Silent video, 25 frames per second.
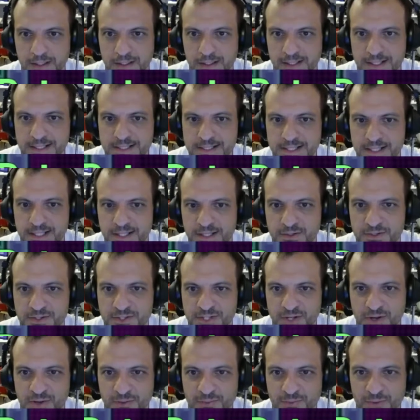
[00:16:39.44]
Let's see who's
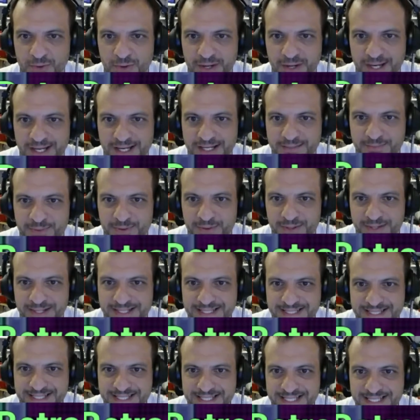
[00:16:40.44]
got more hit
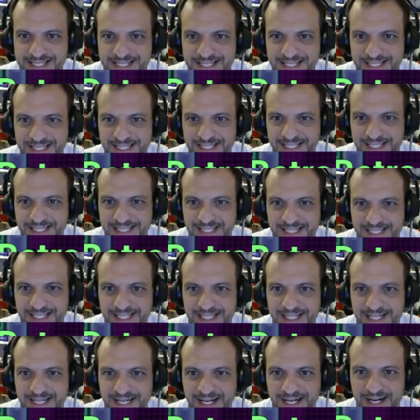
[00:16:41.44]
points.
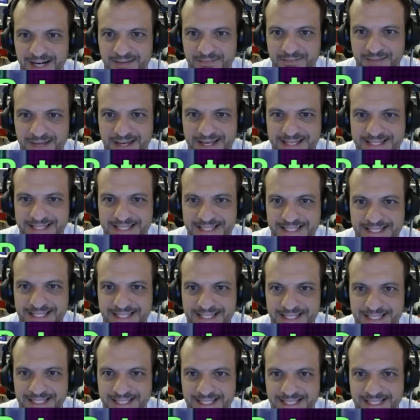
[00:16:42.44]
I'm guessing the